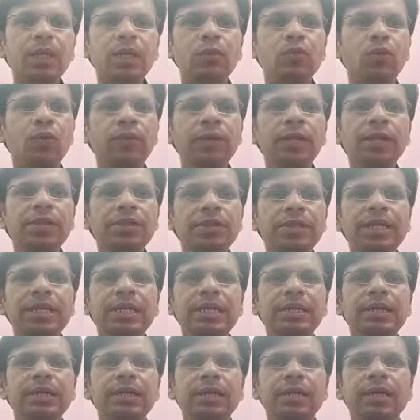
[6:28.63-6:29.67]
we will
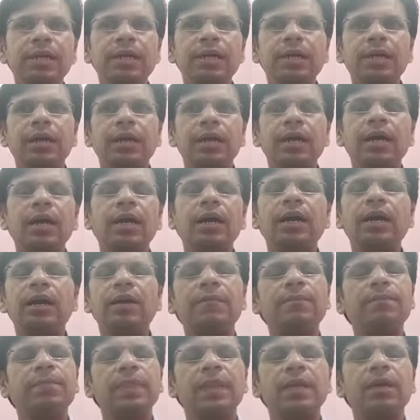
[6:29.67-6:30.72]
see,
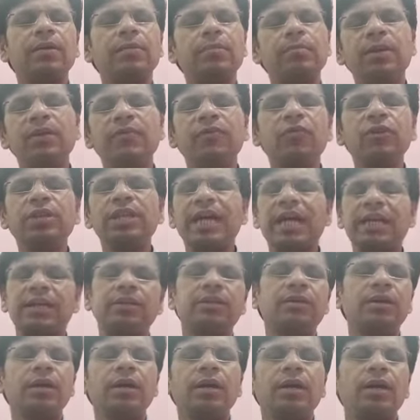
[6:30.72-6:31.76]
before
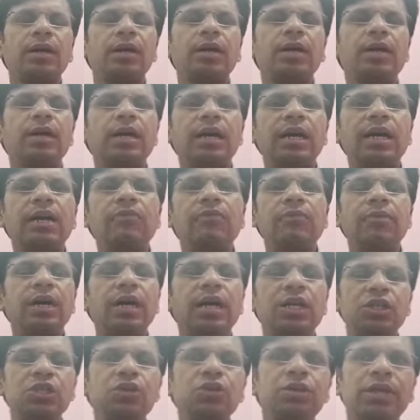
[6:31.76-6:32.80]
that,
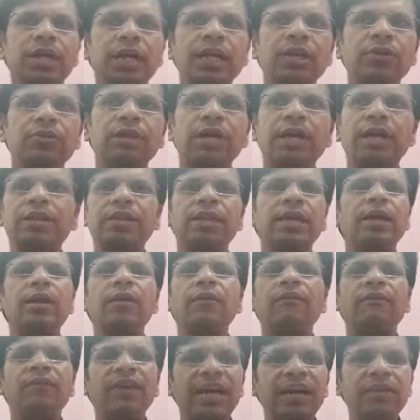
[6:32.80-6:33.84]
I should tell you that there are
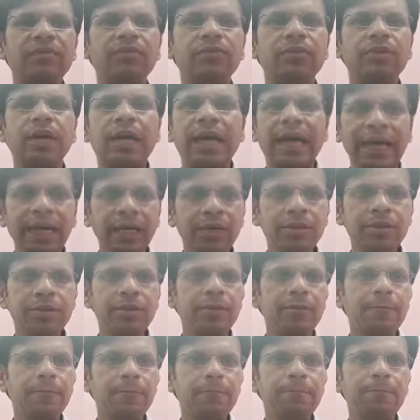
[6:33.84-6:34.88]
5 acts,
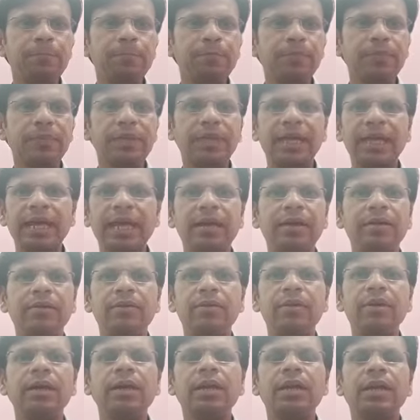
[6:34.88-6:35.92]

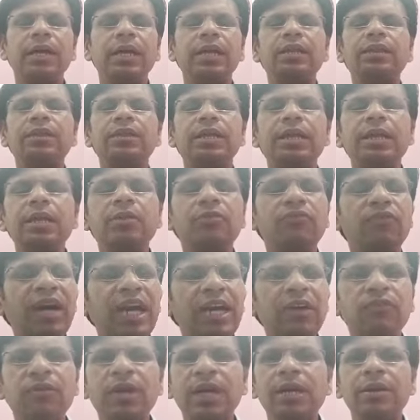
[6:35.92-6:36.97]
and in these
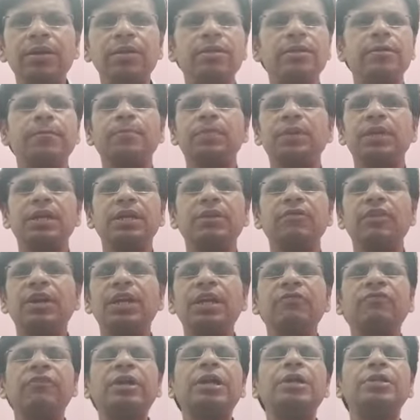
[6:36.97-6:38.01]
5 acts,
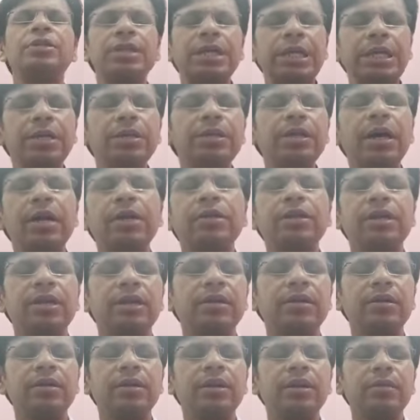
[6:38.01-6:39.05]
different scenes are
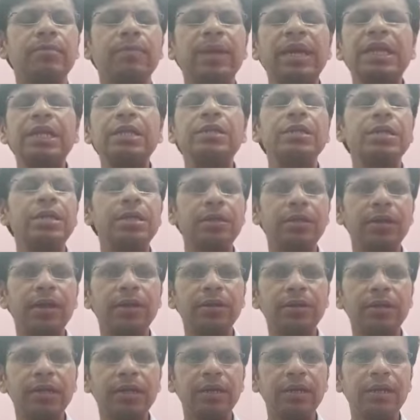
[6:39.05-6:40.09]
there, many scenes are
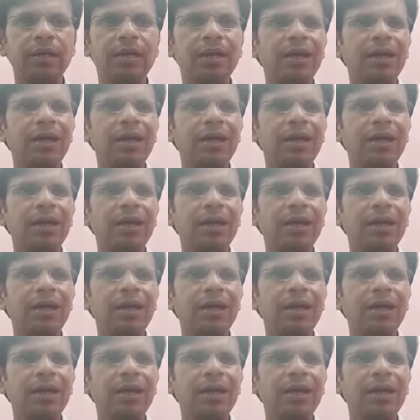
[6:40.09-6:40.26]
there,